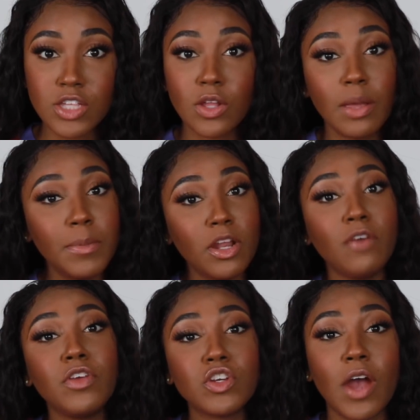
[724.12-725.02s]
So let me know
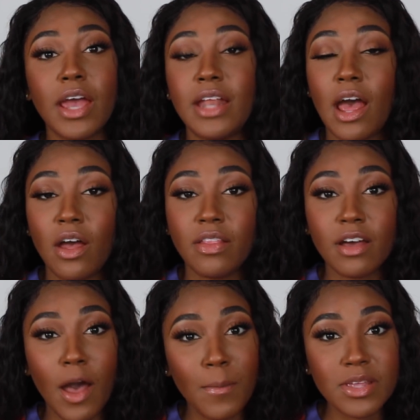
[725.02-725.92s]
if you try it down in the
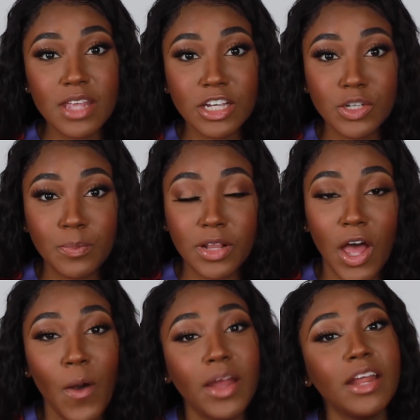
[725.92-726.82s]
comment section
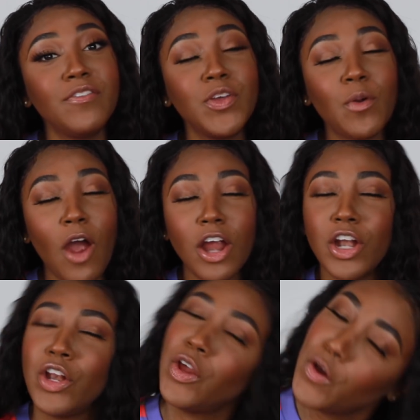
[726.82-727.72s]
below. And if you are
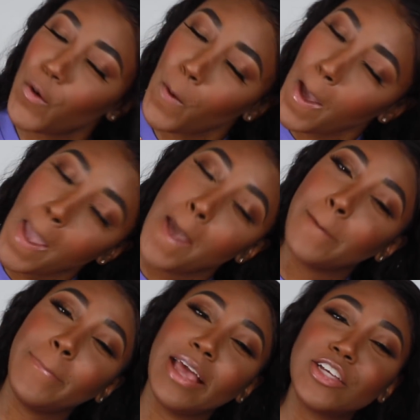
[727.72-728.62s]
new,
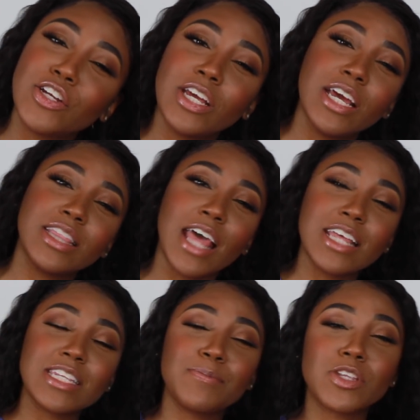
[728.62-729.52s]
make sure to hit
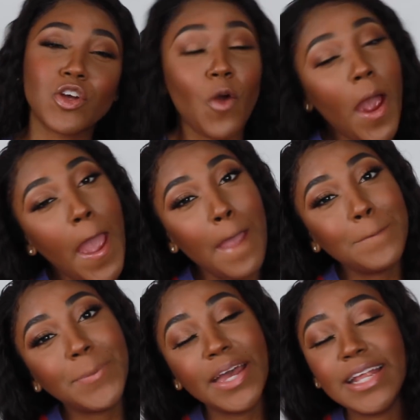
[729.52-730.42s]
that
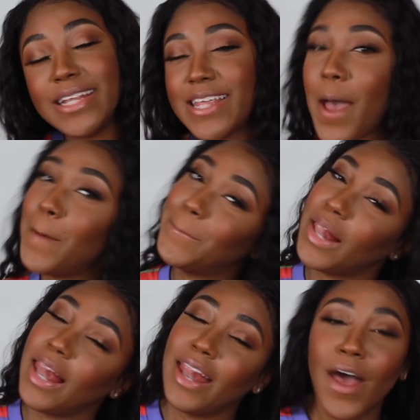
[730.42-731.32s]
subscribe button down
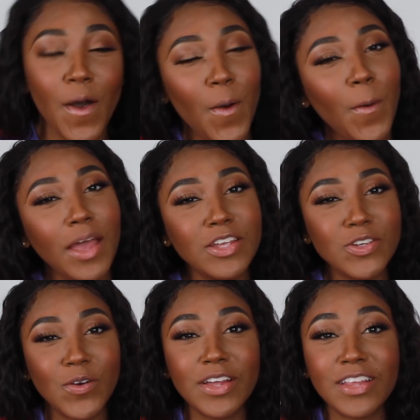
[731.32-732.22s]
below and
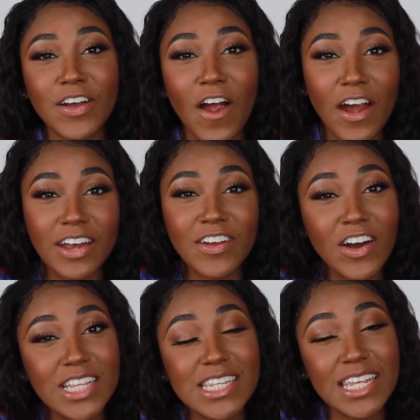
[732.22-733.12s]
join the garden
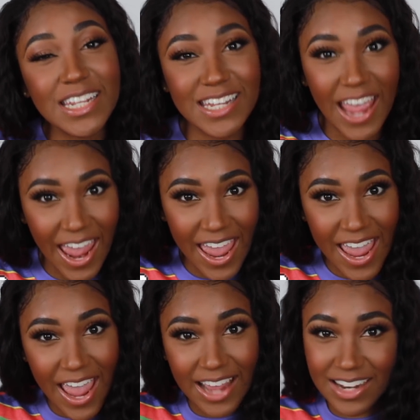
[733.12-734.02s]
on
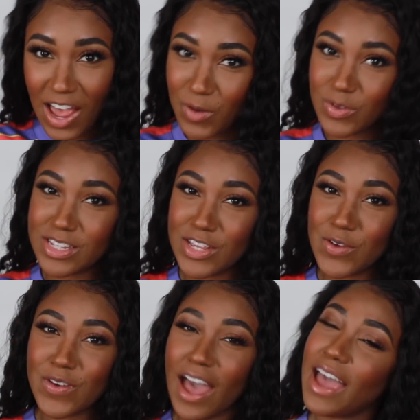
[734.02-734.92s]
today. And I will see
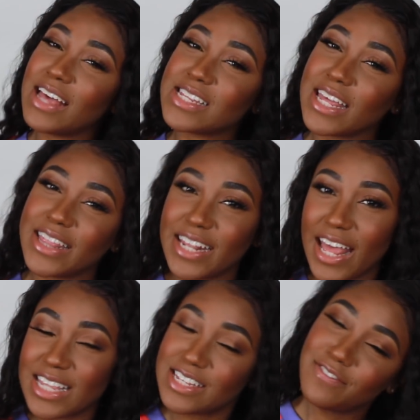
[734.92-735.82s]
you guys in the
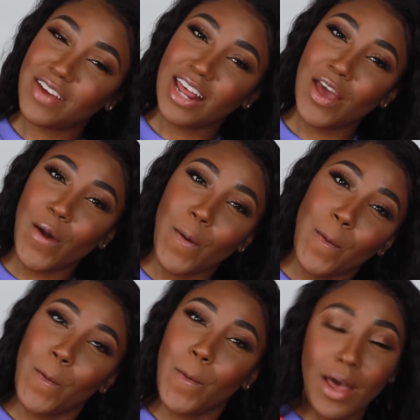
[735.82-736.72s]
next
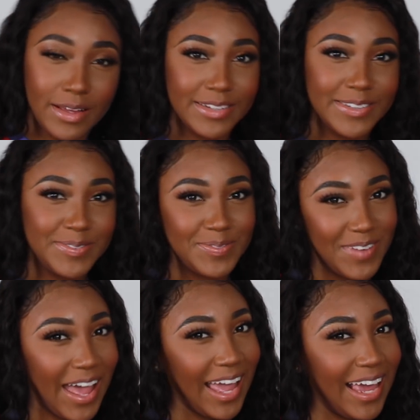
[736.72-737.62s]
video.
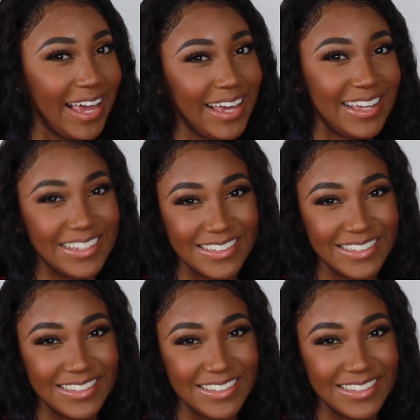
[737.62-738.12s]
Bye.